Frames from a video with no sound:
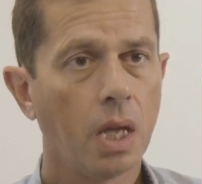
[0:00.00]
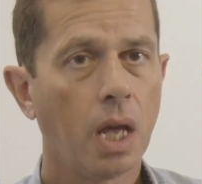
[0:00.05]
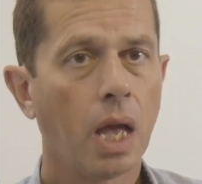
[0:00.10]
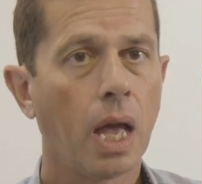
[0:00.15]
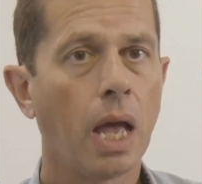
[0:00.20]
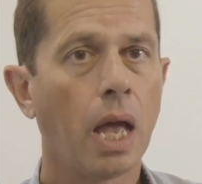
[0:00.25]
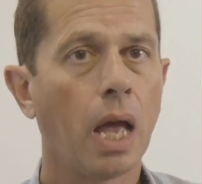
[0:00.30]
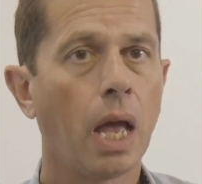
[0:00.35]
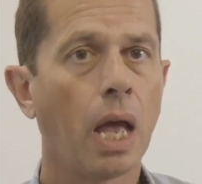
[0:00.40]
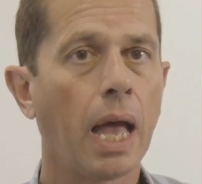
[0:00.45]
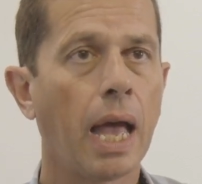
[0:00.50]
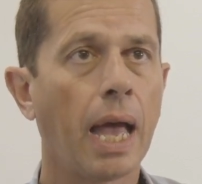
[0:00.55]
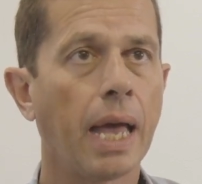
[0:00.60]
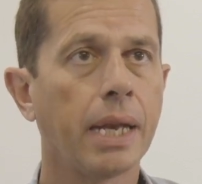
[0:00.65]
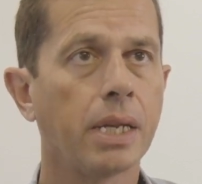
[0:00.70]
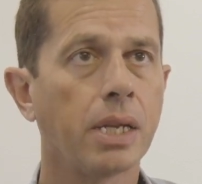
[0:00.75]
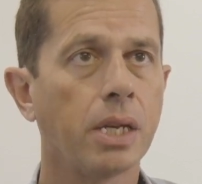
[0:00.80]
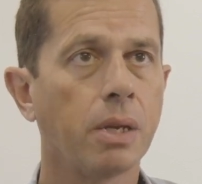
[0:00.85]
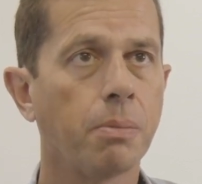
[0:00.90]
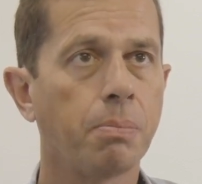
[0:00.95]

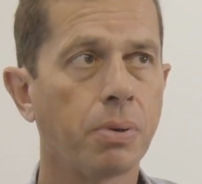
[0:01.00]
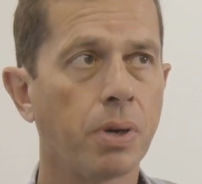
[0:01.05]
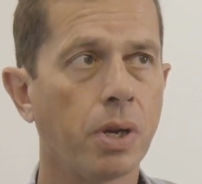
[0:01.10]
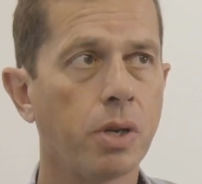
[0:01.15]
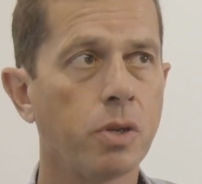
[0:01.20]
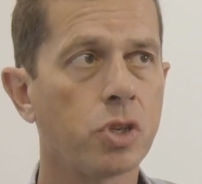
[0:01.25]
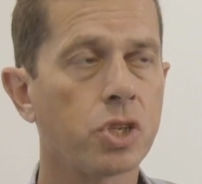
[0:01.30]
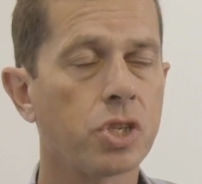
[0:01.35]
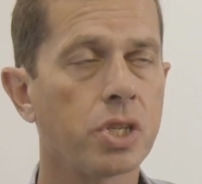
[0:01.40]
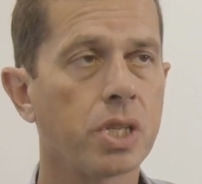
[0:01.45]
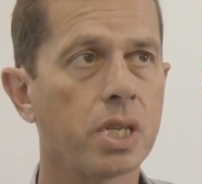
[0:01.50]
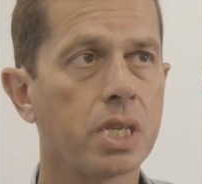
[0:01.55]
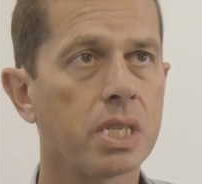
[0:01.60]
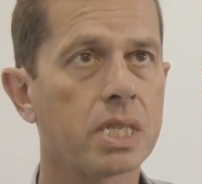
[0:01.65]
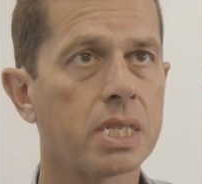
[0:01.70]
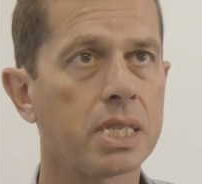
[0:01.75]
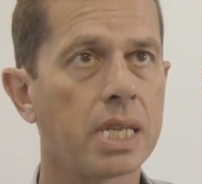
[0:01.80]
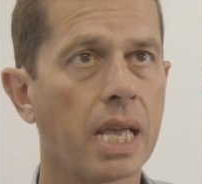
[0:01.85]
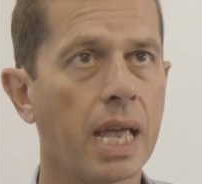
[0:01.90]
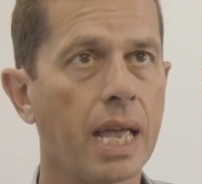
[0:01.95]
and an approach that
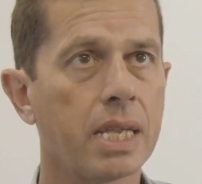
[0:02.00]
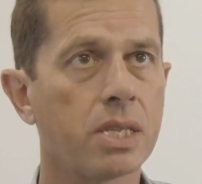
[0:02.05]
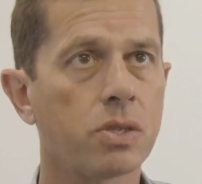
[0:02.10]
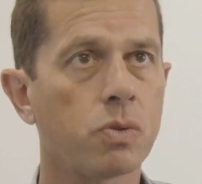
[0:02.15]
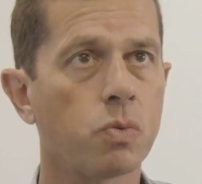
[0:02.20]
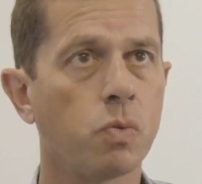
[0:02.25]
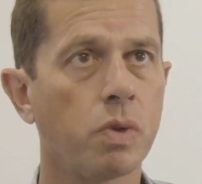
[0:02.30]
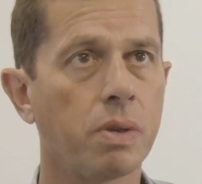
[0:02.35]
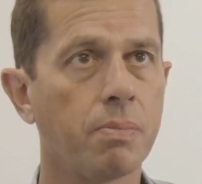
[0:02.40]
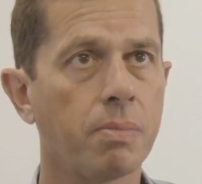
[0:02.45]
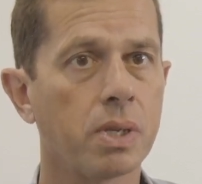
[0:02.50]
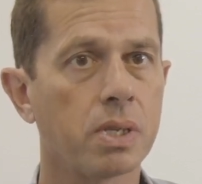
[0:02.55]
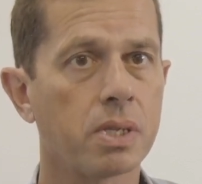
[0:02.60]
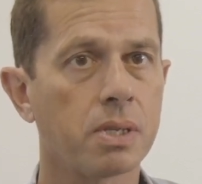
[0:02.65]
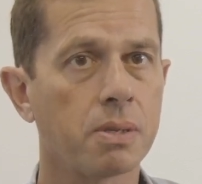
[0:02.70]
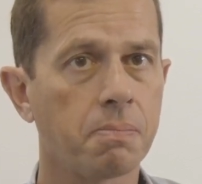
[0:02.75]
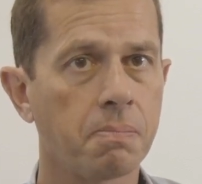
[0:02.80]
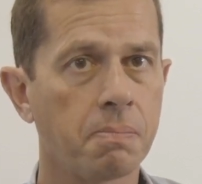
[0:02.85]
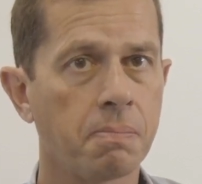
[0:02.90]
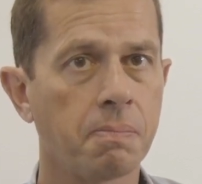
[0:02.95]
says we
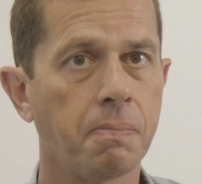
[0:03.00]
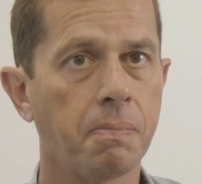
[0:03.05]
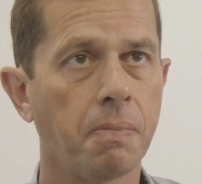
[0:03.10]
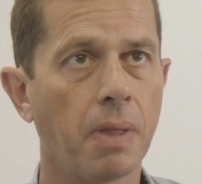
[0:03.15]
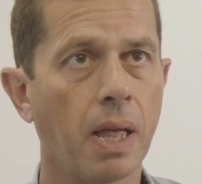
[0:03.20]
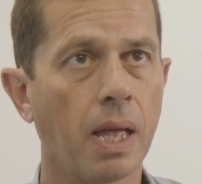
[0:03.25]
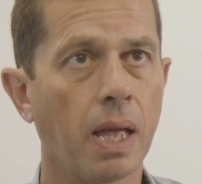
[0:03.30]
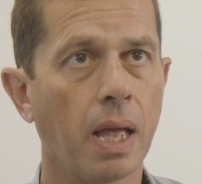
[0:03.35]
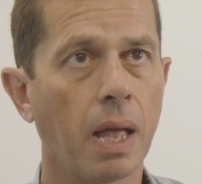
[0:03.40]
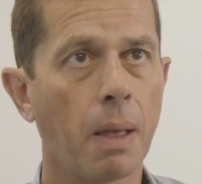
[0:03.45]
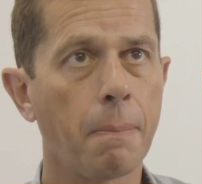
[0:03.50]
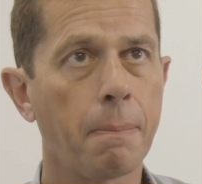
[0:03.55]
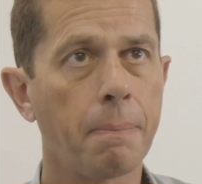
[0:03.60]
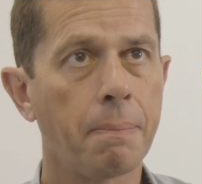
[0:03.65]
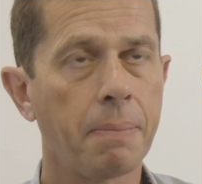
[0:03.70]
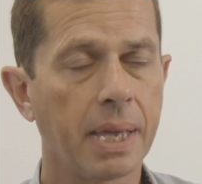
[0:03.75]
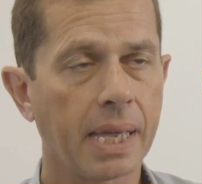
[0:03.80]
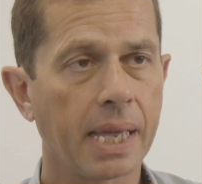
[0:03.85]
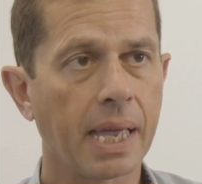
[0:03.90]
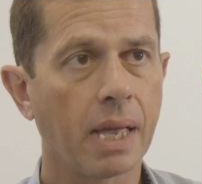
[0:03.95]
must
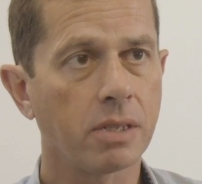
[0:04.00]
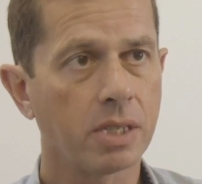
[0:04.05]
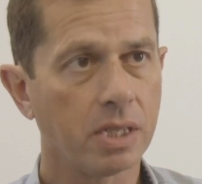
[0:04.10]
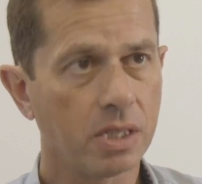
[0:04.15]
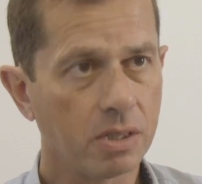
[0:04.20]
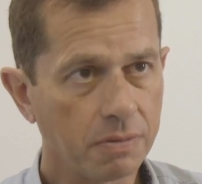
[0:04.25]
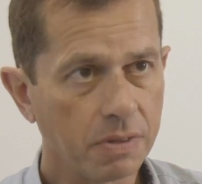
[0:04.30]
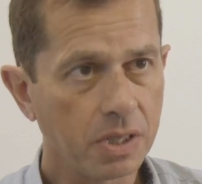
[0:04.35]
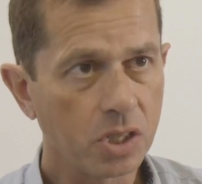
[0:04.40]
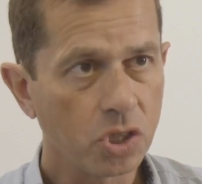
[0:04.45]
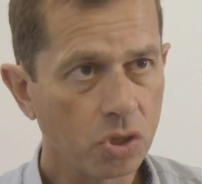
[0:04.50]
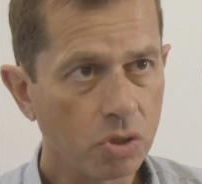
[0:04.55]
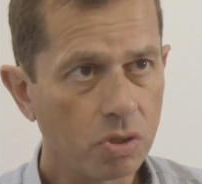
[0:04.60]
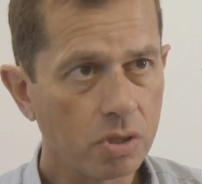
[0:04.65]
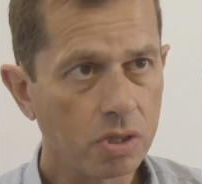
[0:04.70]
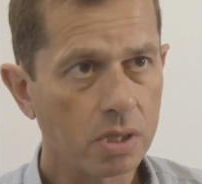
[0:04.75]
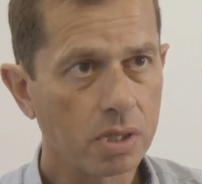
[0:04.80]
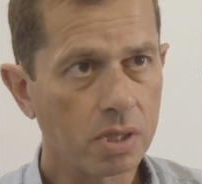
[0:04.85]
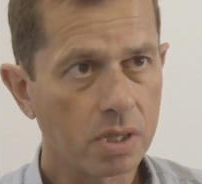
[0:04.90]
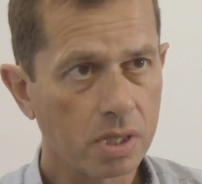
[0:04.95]
pick out
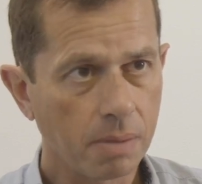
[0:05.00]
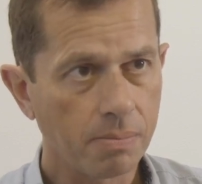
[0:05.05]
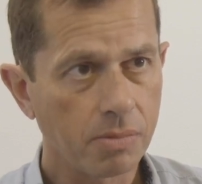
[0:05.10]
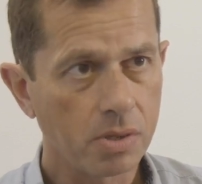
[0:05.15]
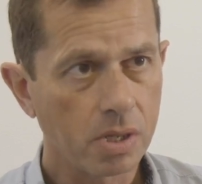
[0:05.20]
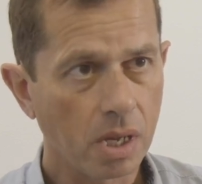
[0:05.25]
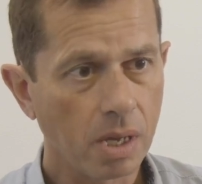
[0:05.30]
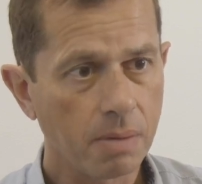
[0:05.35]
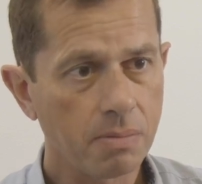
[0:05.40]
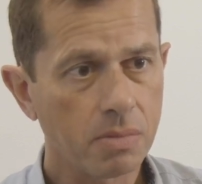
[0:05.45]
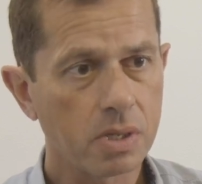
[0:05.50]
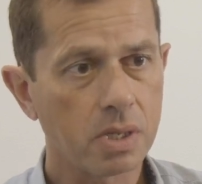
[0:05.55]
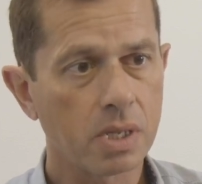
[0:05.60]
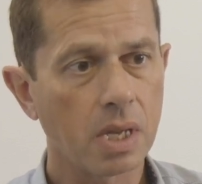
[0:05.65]
individuals sometimes,